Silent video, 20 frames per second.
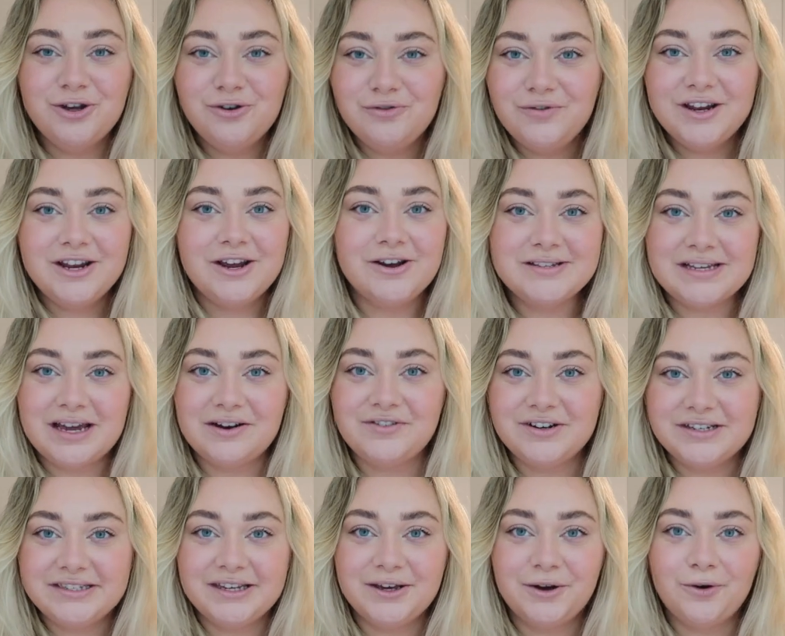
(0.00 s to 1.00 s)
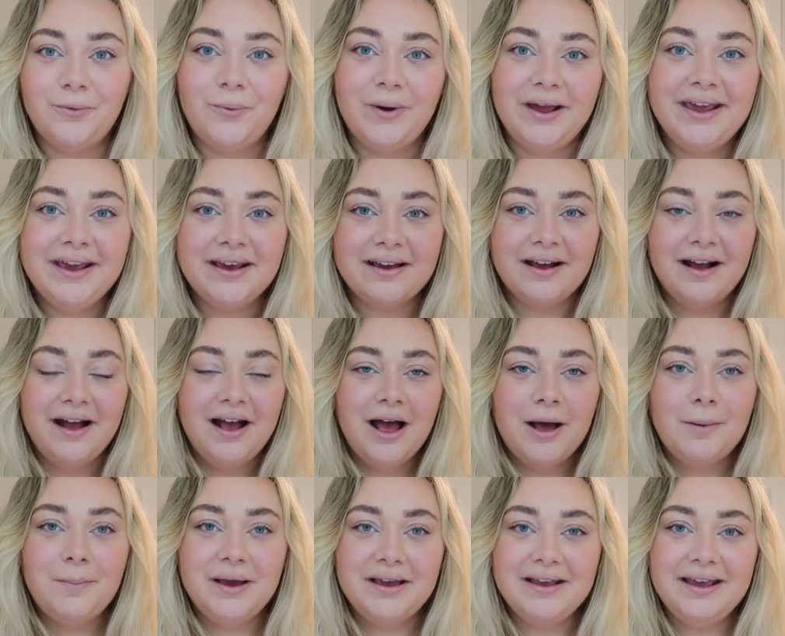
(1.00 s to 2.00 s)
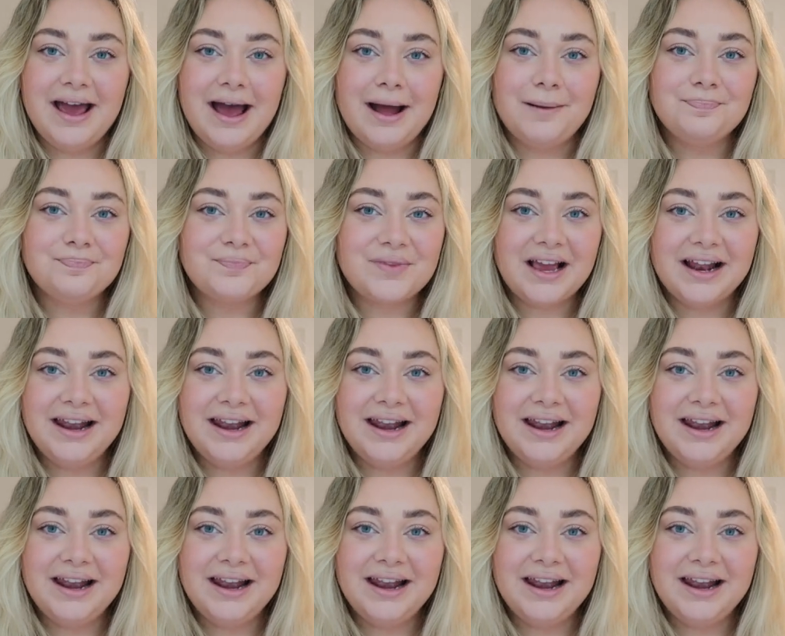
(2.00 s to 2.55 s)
two videos every single week. But yeah,